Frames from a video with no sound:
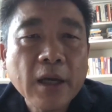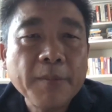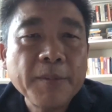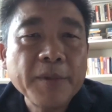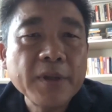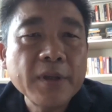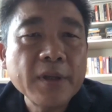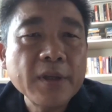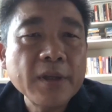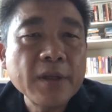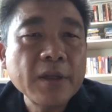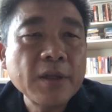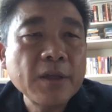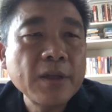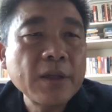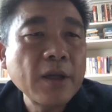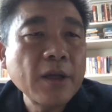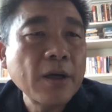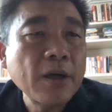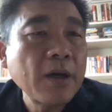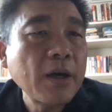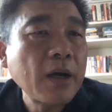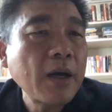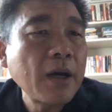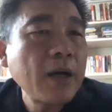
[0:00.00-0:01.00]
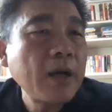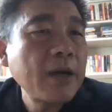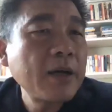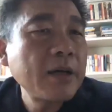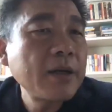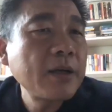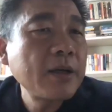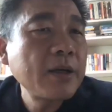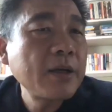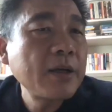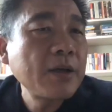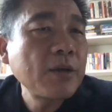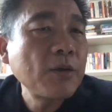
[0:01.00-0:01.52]
I mean, you know,
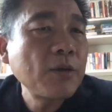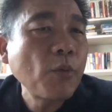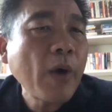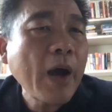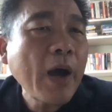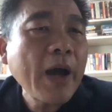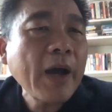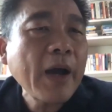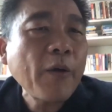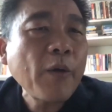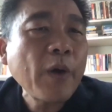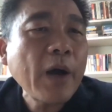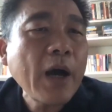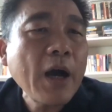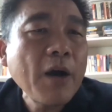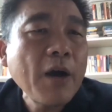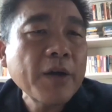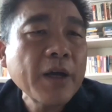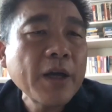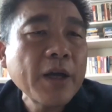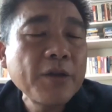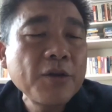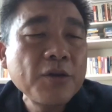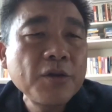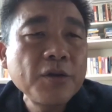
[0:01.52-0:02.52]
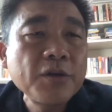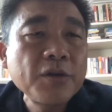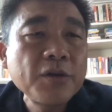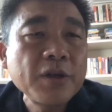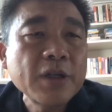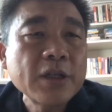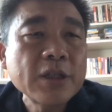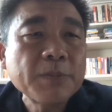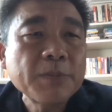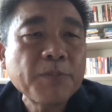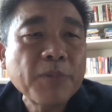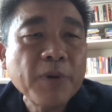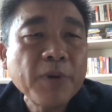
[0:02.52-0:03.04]
how can you
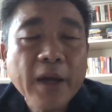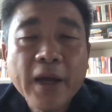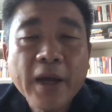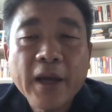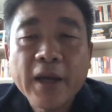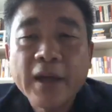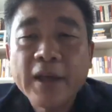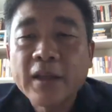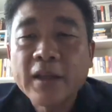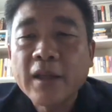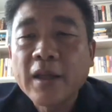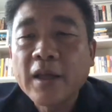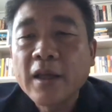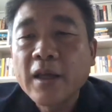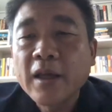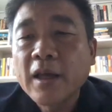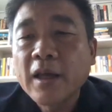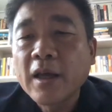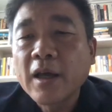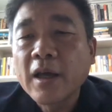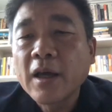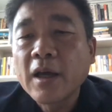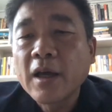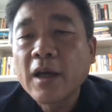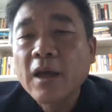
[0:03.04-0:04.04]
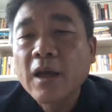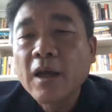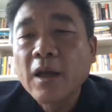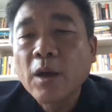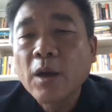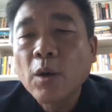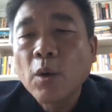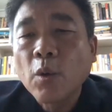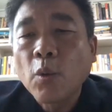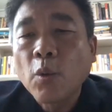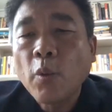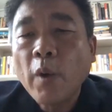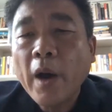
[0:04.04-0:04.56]
explain
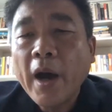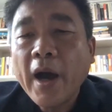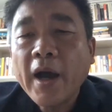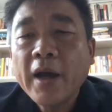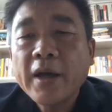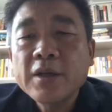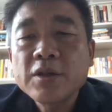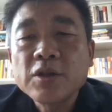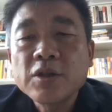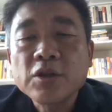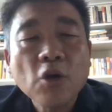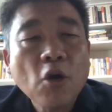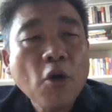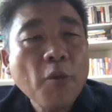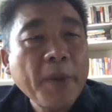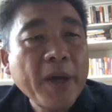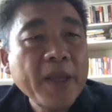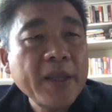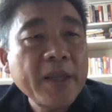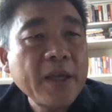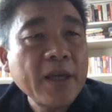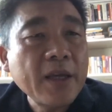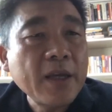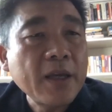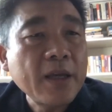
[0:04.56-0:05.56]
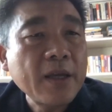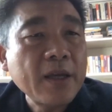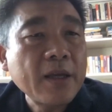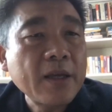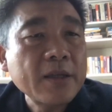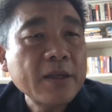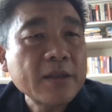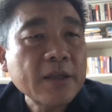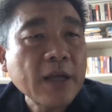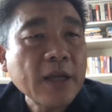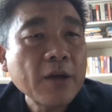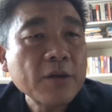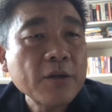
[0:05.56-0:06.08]
why so many
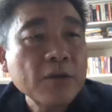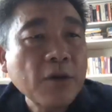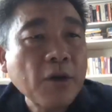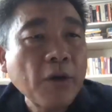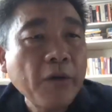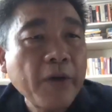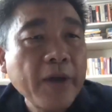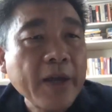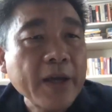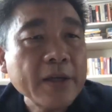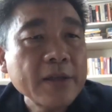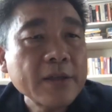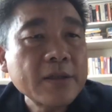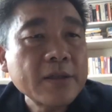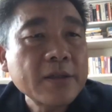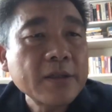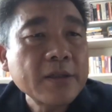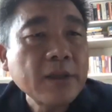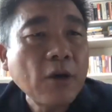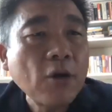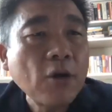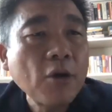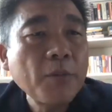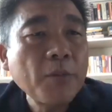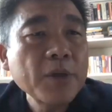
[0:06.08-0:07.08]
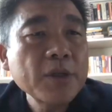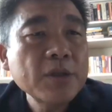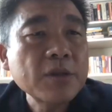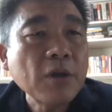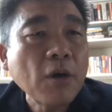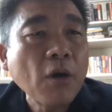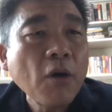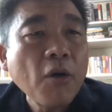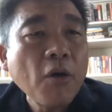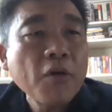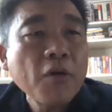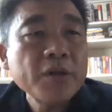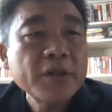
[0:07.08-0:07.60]
South Koreans, almost
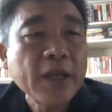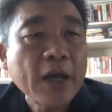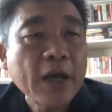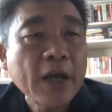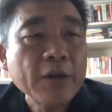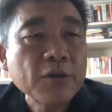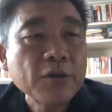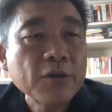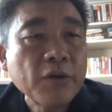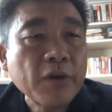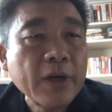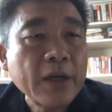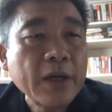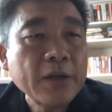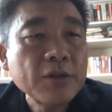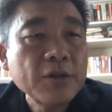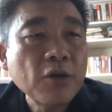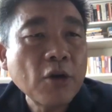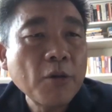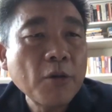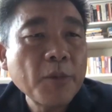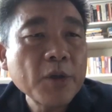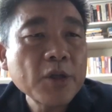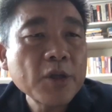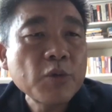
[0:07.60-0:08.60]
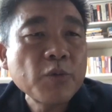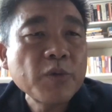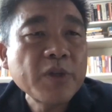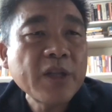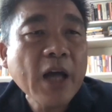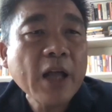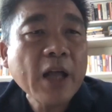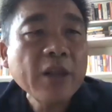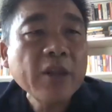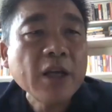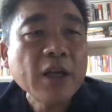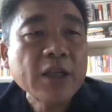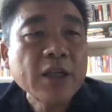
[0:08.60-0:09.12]
all South Koreans, almost
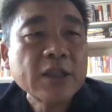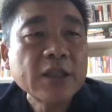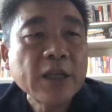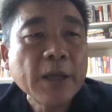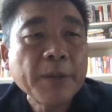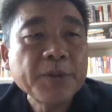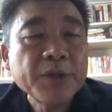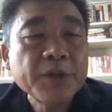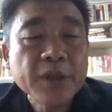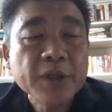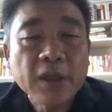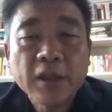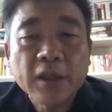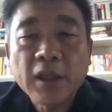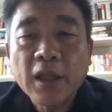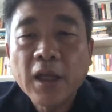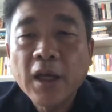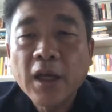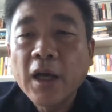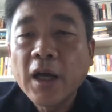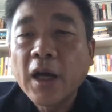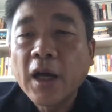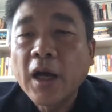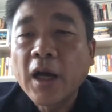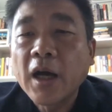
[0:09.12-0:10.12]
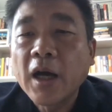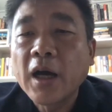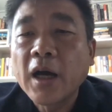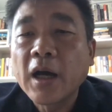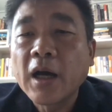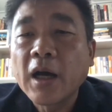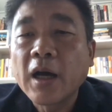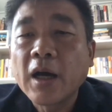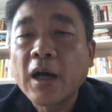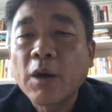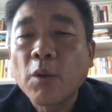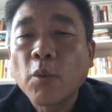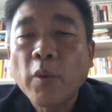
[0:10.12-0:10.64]
without exception,
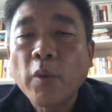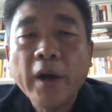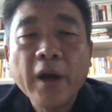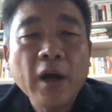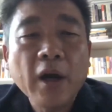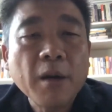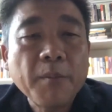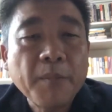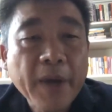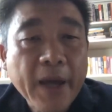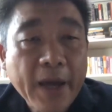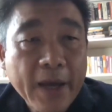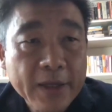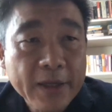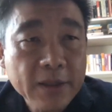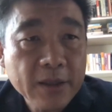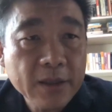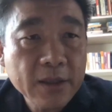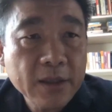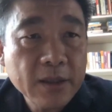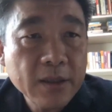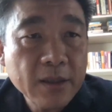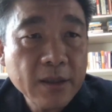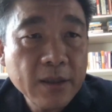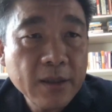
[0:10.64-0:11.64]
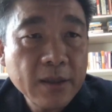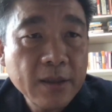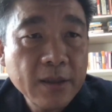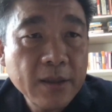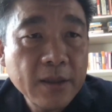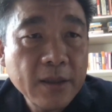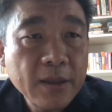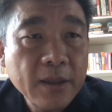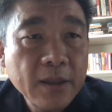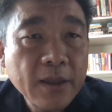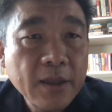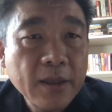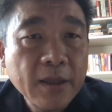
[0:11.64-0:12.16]
wear masks?
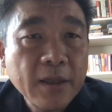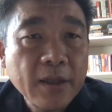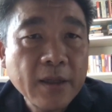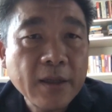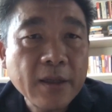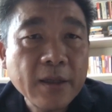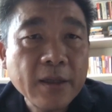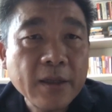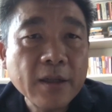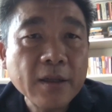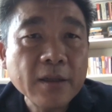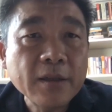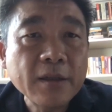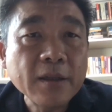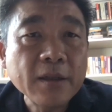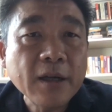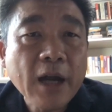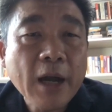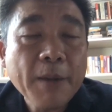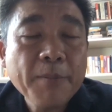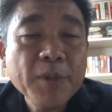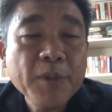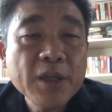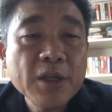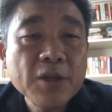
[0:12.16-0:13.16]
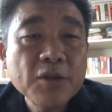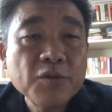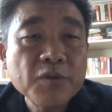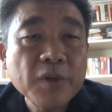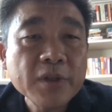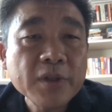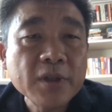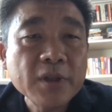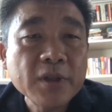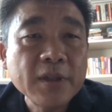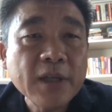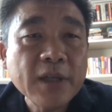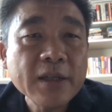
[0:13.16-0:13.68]
You know, the government
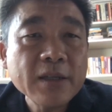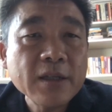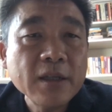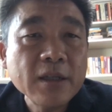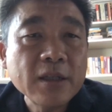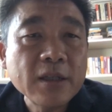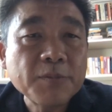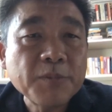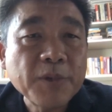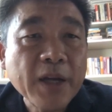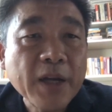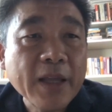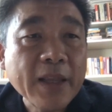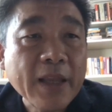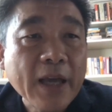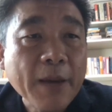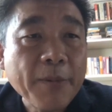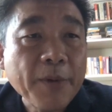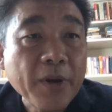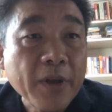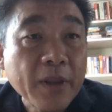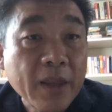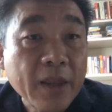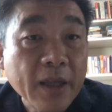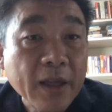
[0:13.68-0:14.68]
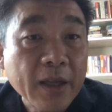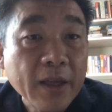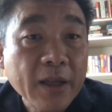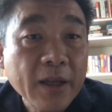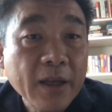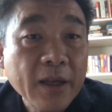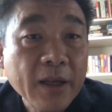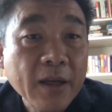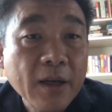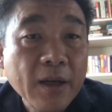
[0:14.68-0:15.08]
instruction doesn't explain everything.